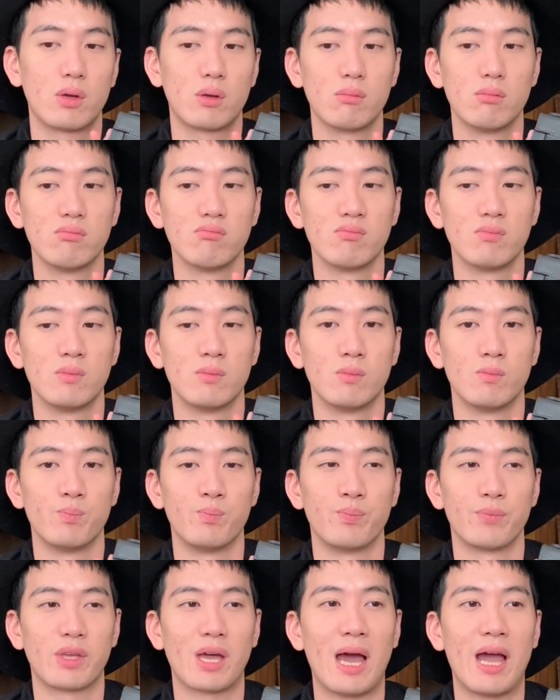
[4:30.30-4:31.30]

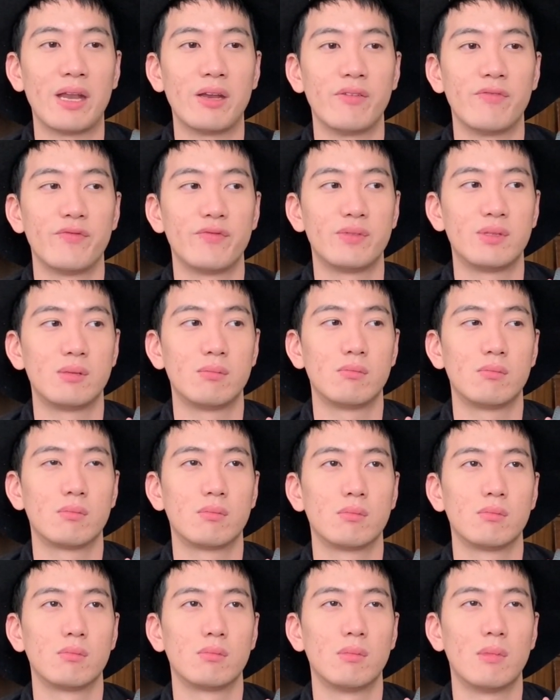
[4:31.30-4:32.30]
kind of
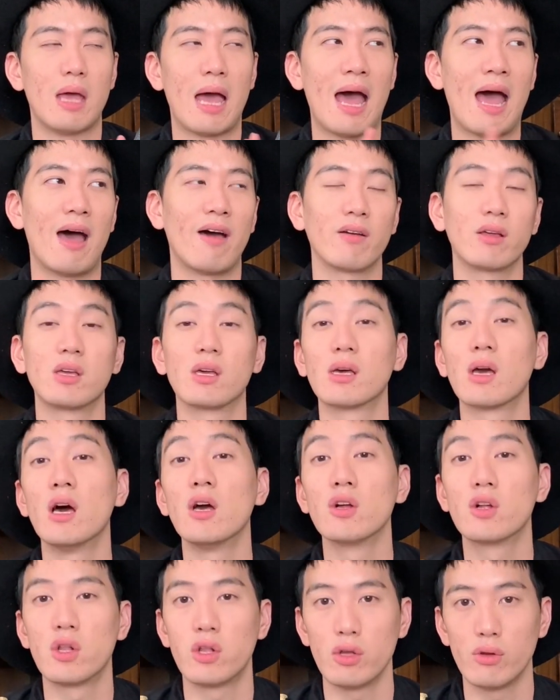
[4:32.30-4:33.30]

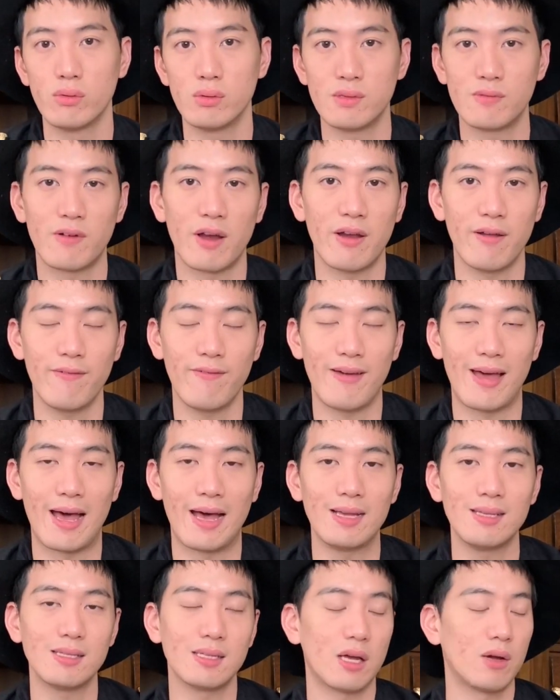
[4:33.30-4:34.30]
concludes very
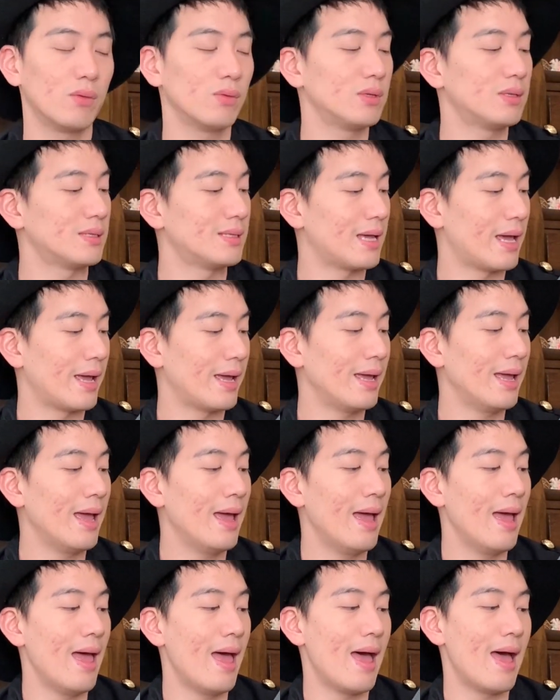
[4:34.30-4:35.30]
fast, I would say.
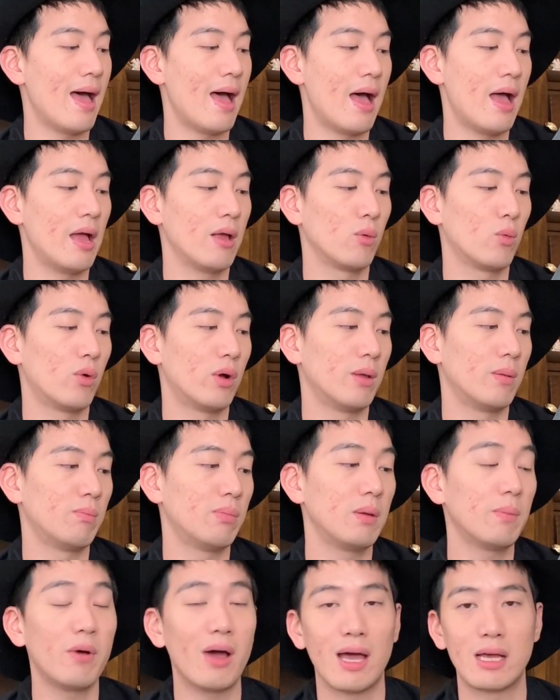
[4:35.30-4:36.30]
And when
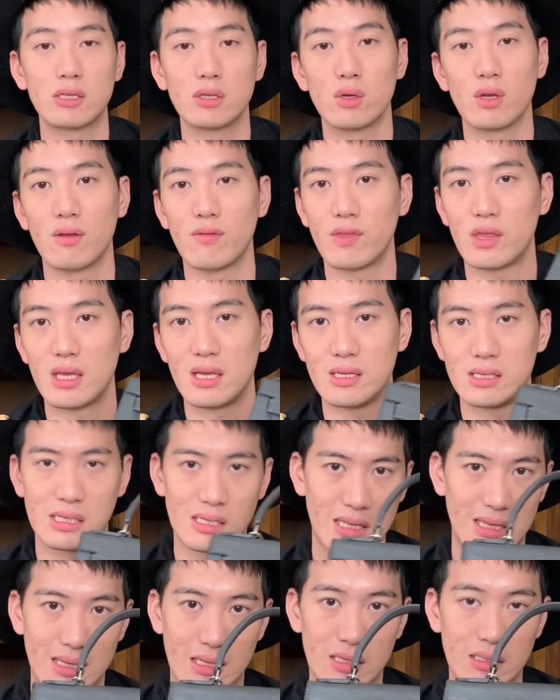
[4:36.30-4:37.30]
people ask you if
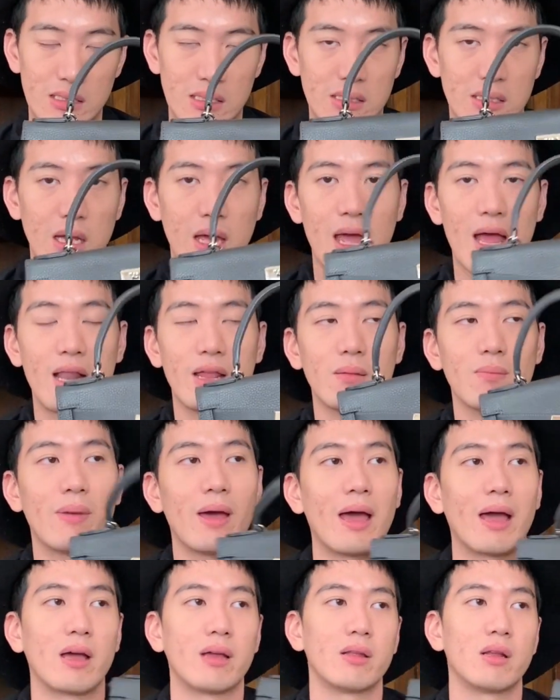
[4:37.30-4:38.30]
this is a Kelly
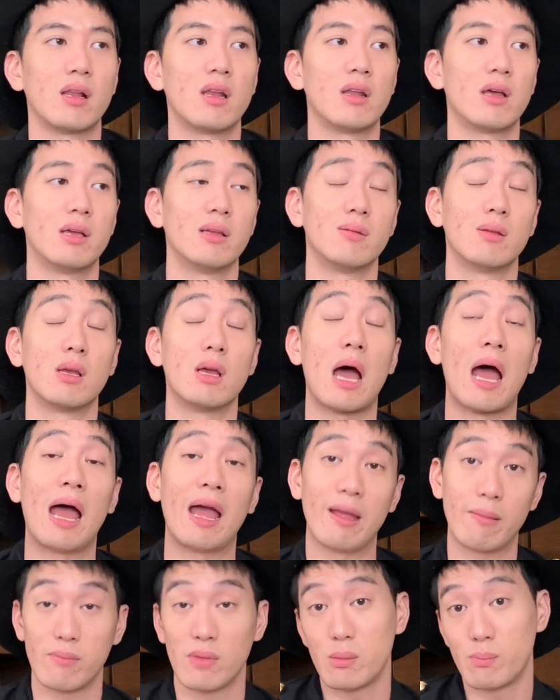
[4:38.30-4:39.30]
bag, and
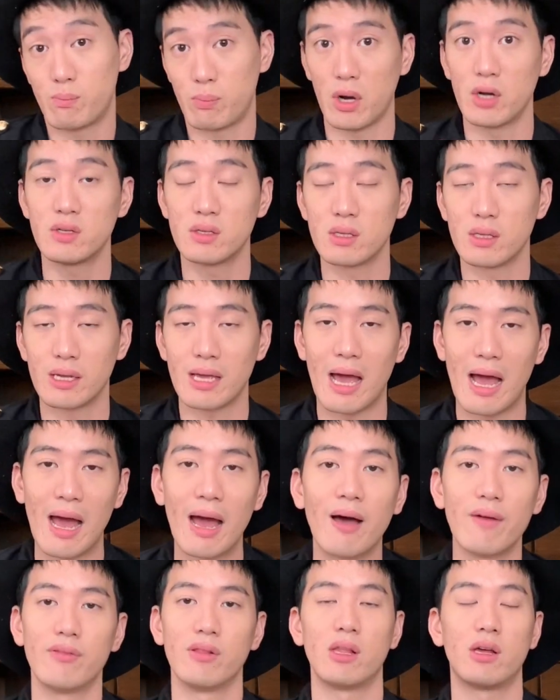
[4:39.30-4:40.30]
I personally, I
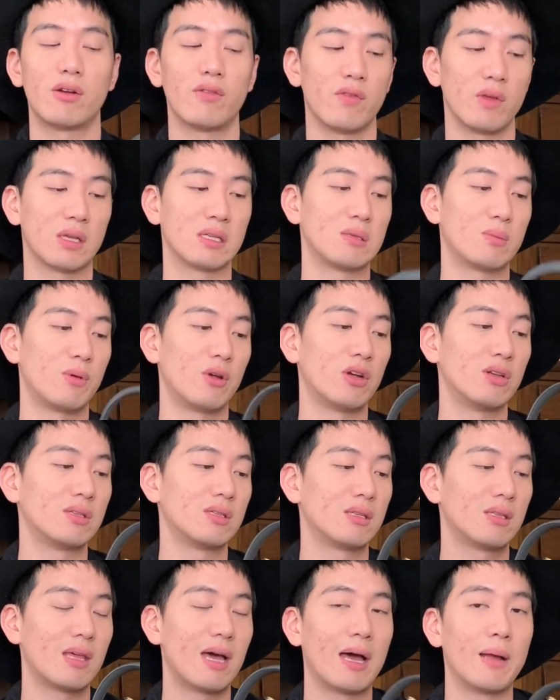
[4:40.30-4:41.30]
have a lot of experience
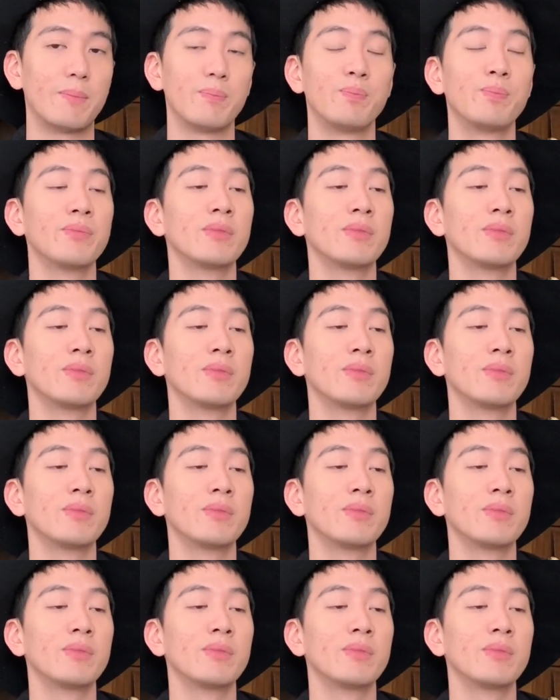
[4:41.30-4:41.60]
that